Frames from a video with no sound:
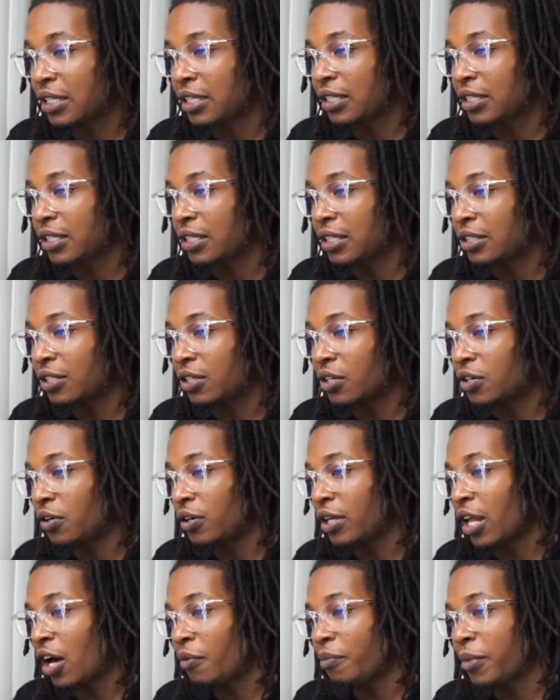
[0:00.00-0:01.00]
Uh, the
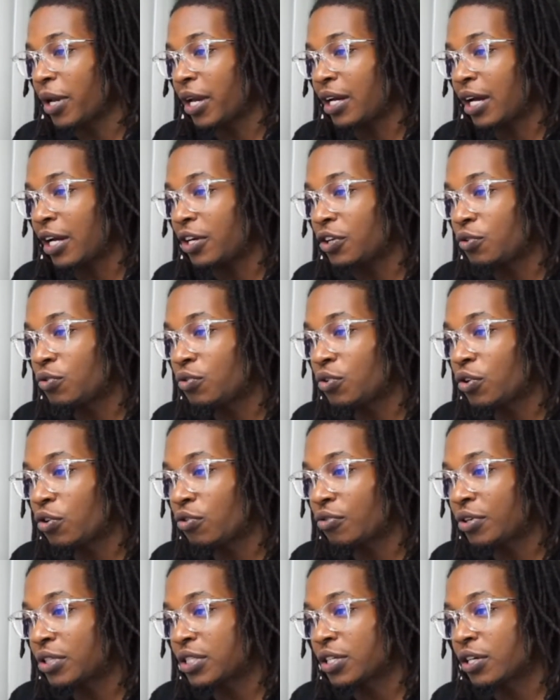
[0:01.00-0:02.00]
call out man, I do no
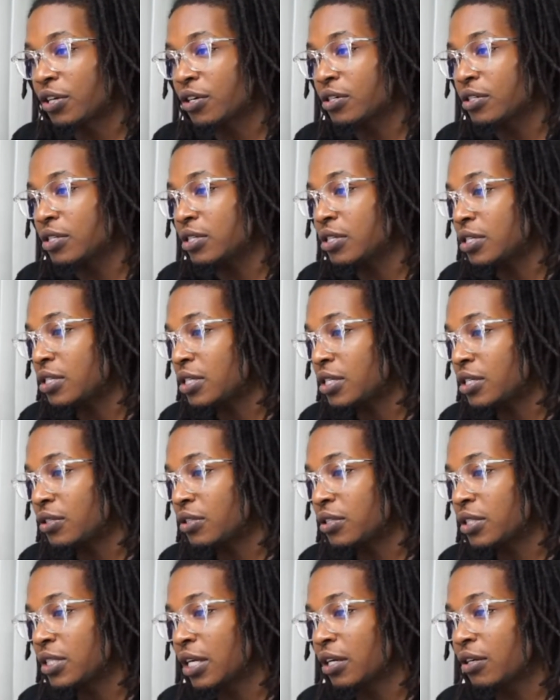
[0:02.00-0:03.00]
returns. Still
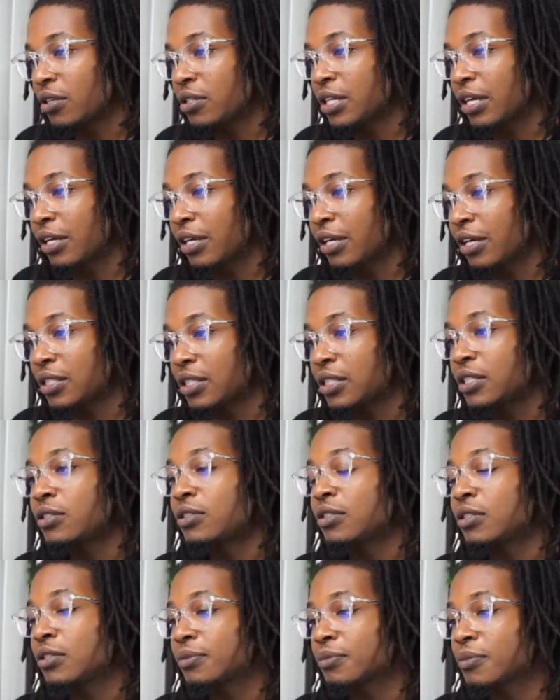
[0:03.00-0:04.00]
sells.
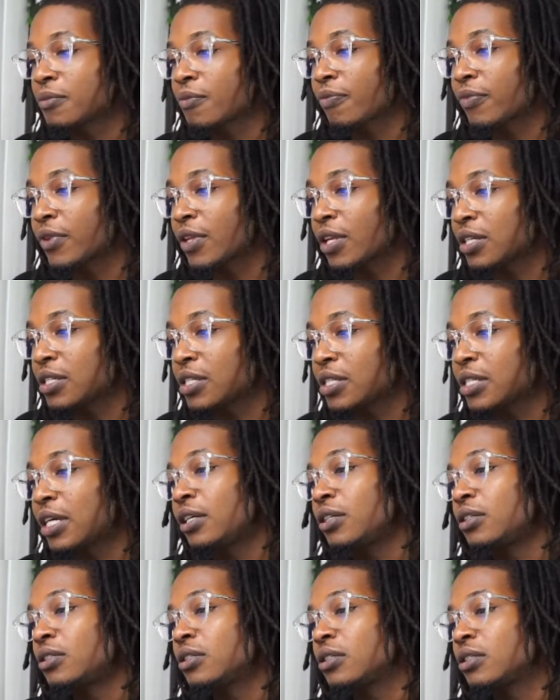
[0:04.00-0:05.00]
Still
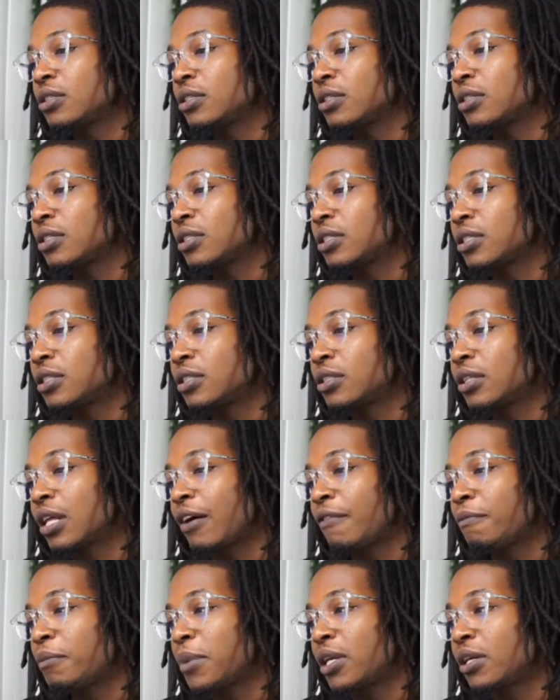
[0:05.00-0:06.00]
sells. Still
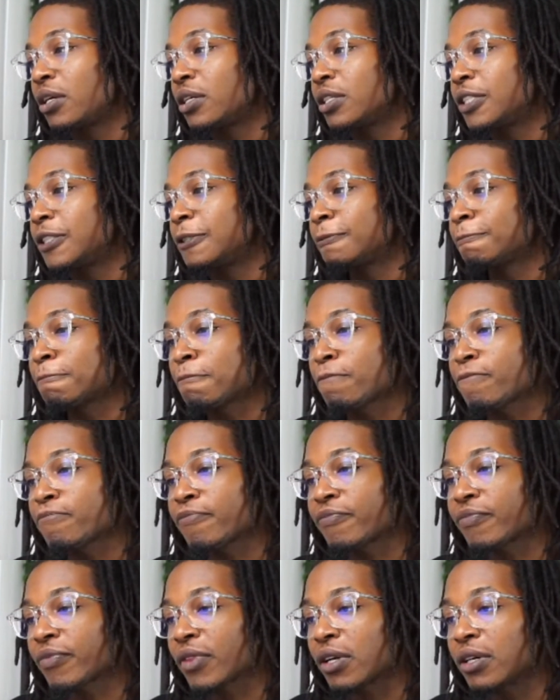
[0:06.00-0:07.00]
have been good.
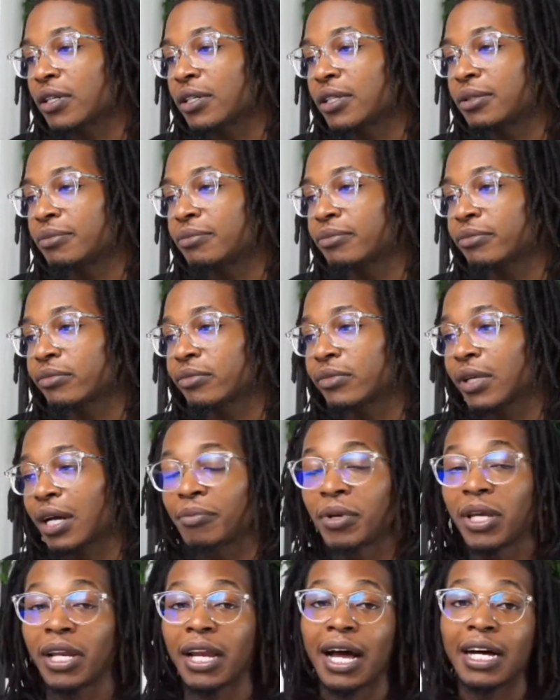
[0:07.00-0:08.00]
Um, I
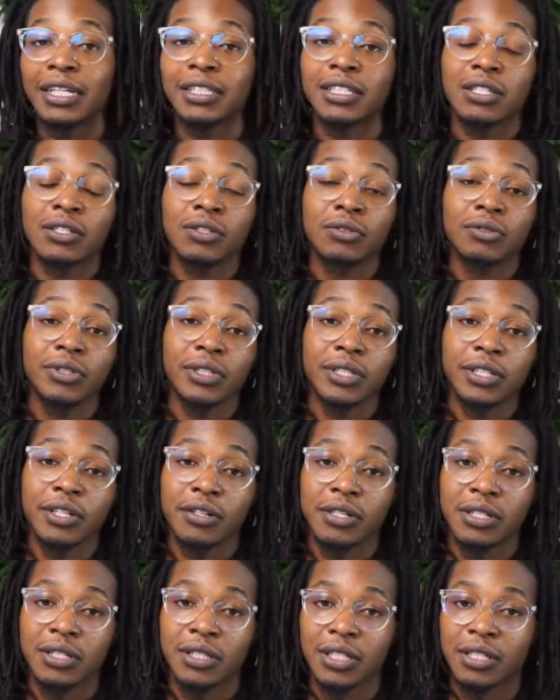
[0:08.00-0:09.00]
mean, I just do
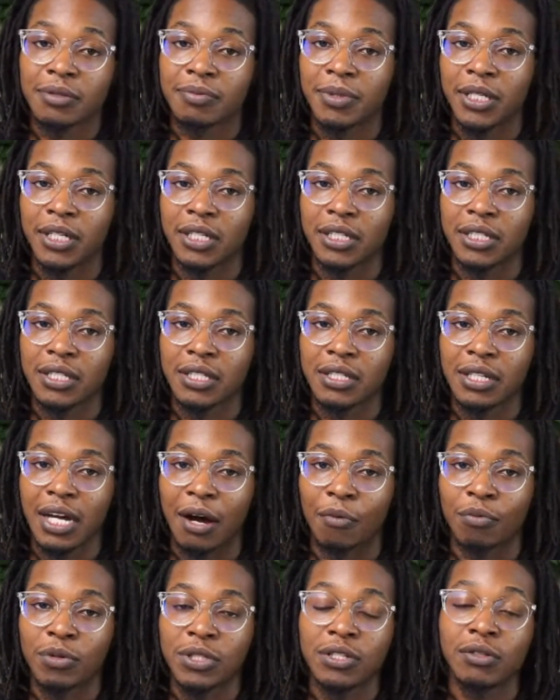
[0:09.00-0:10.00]
return just because I
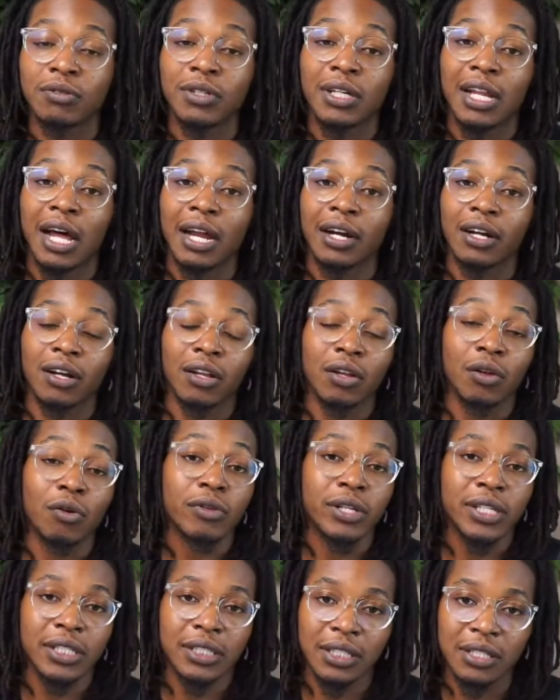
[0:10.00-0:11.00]
was doing a lot of
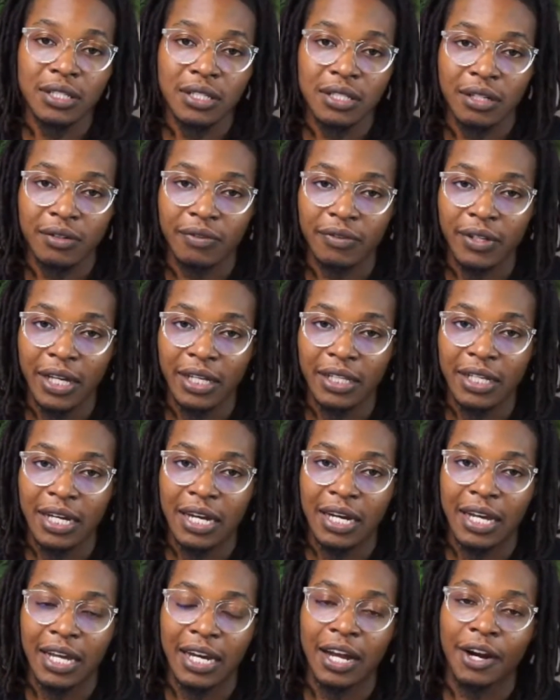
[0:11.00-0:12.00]
clothing and stuff like that,
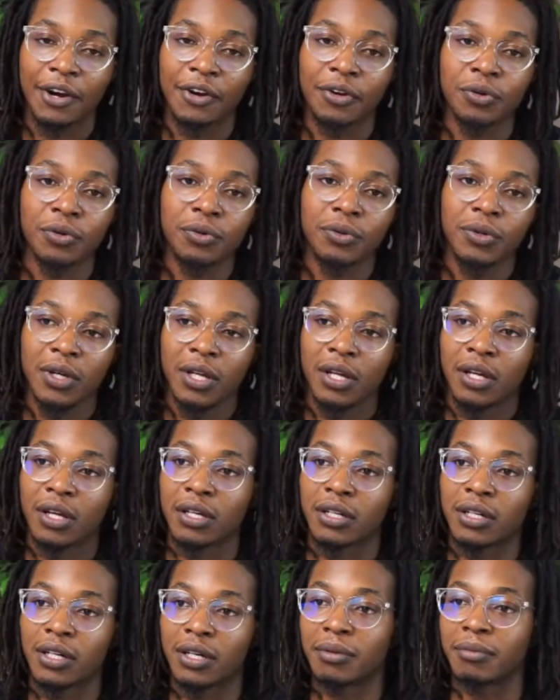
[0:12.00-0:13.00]
and I knew
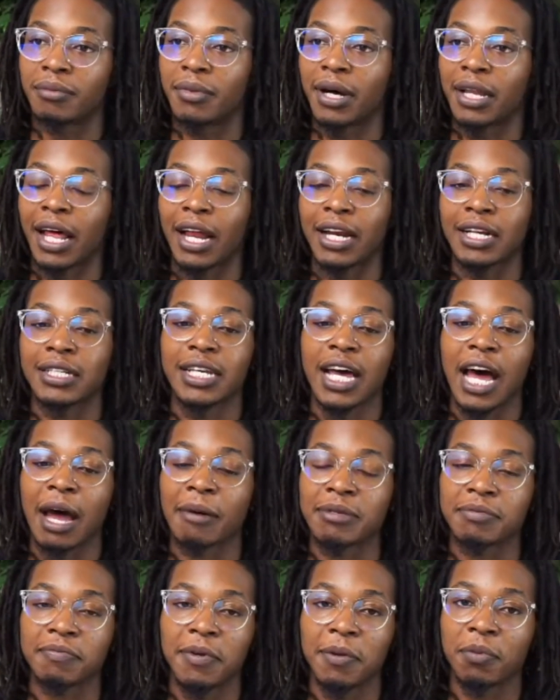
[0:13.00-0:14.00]
um, a lot of
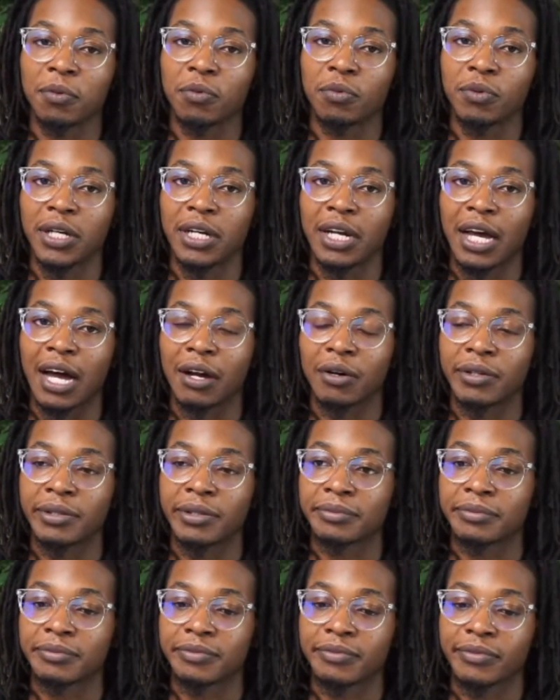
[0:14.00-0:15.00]
times people would not,
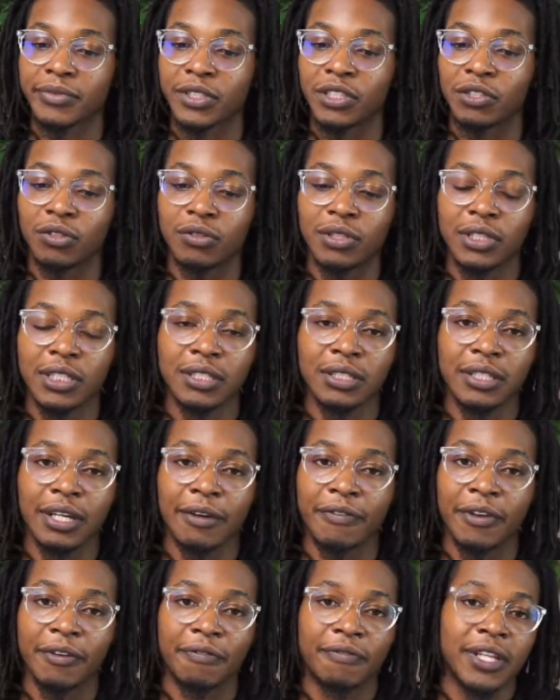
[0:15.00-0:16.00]
you know, just if,
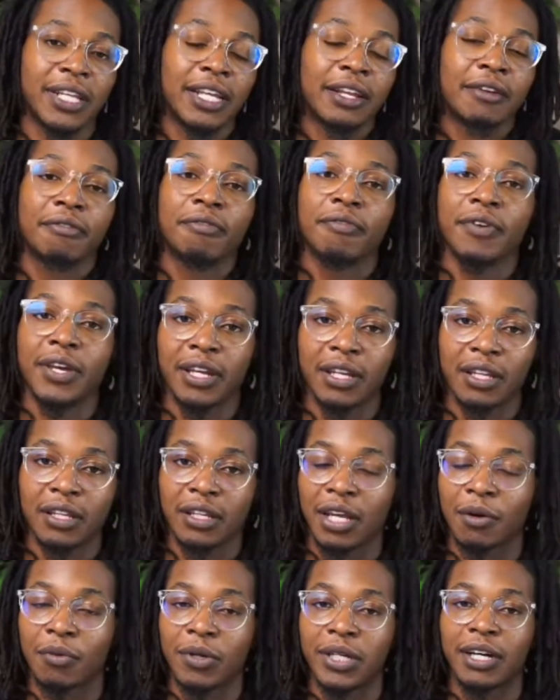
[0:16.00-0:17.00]
if it didn't fit,
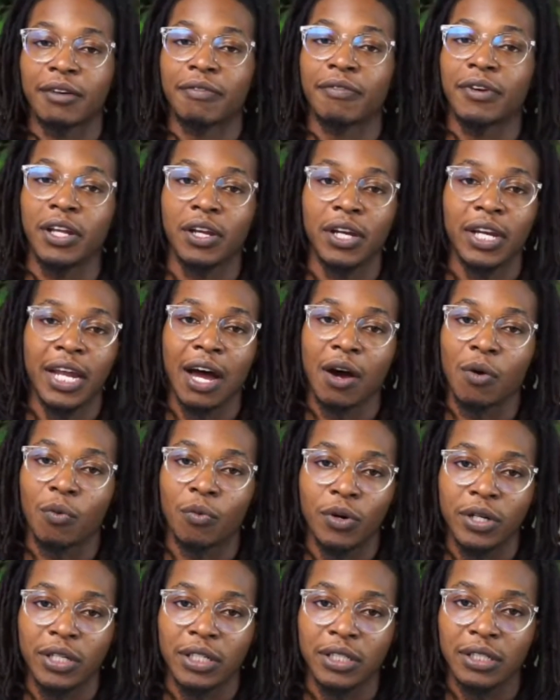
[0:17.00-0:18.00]
they would definitely not
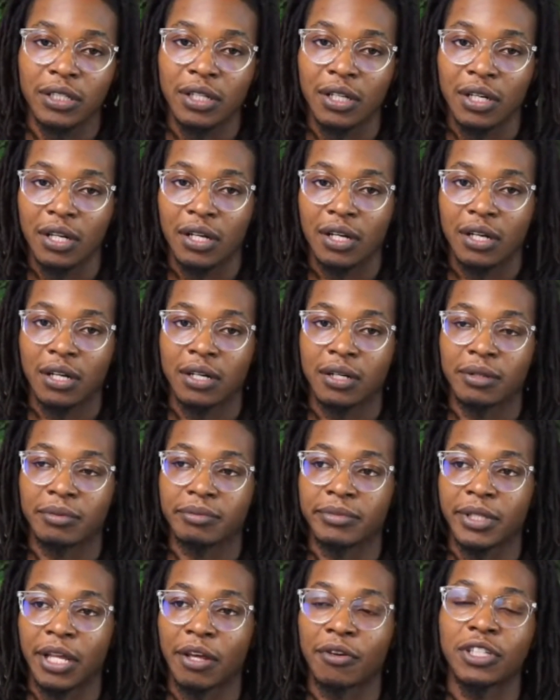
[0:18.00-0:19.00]
want to. Um,
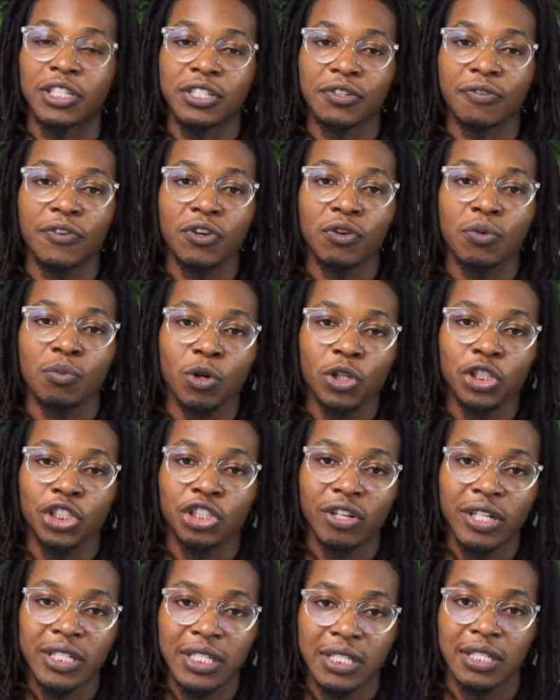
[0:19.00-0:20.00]
they just feel more
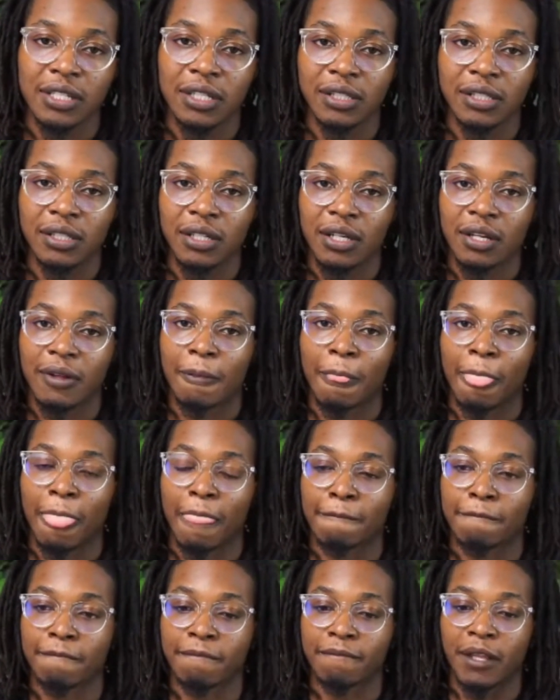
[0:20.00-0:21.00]
trusted.
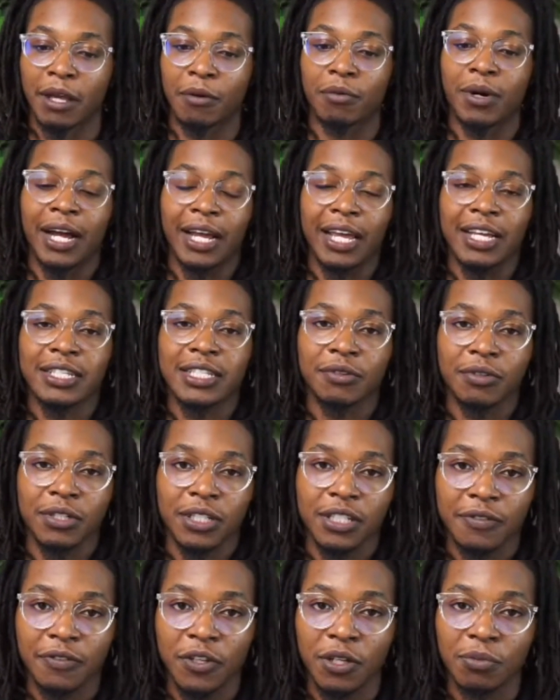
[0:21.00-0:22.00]
They would, I guess, they would
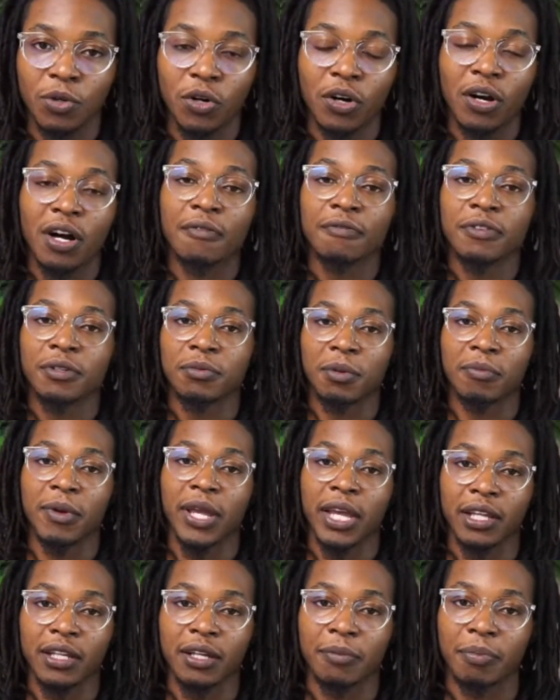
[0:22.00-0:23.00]
just feel more comfortable
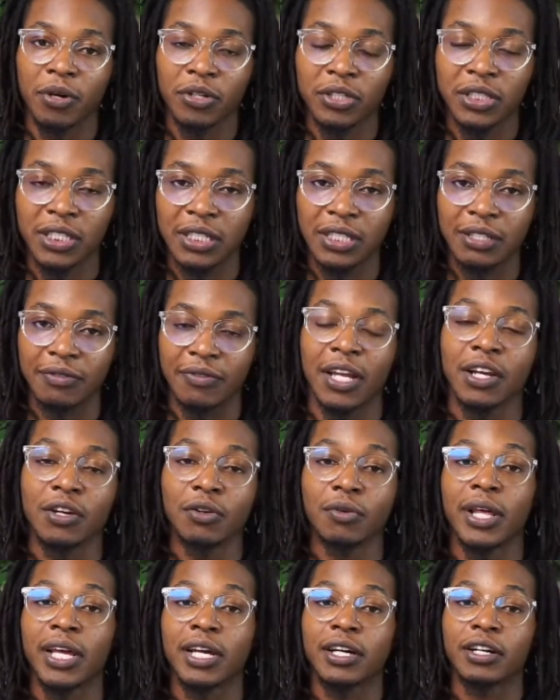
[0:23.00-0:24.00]
making the purchase if they knew
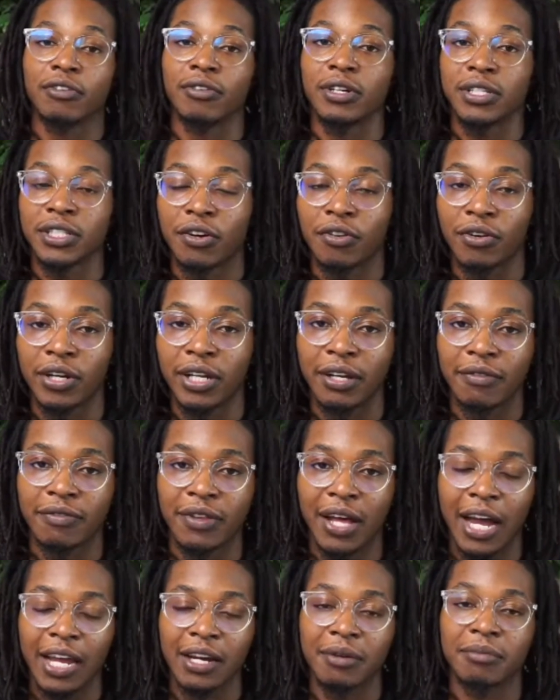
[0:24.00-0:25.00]
they could return it if the
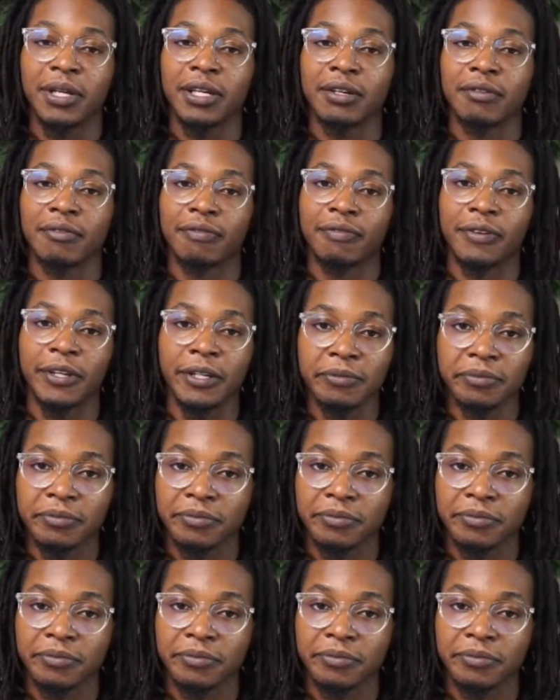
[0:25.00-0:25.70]
item didn't fit.